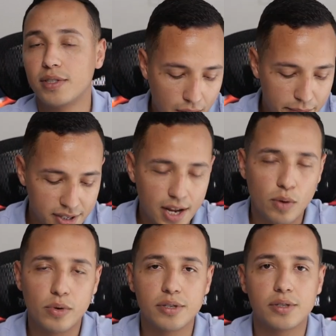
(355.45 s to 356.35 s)
My
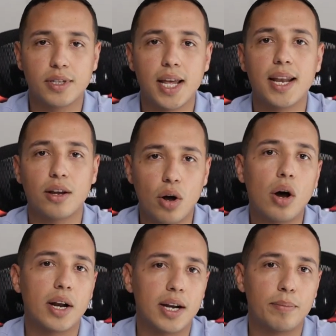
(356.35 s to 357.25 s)
mistake was getting
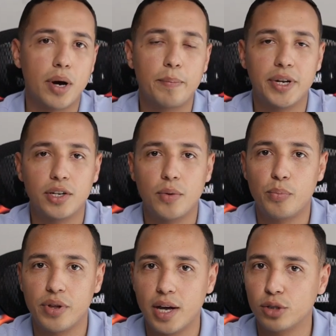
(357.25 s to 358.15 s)
caught in a pump and
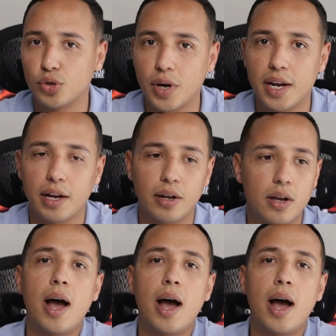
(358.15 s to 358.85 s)
dump without training.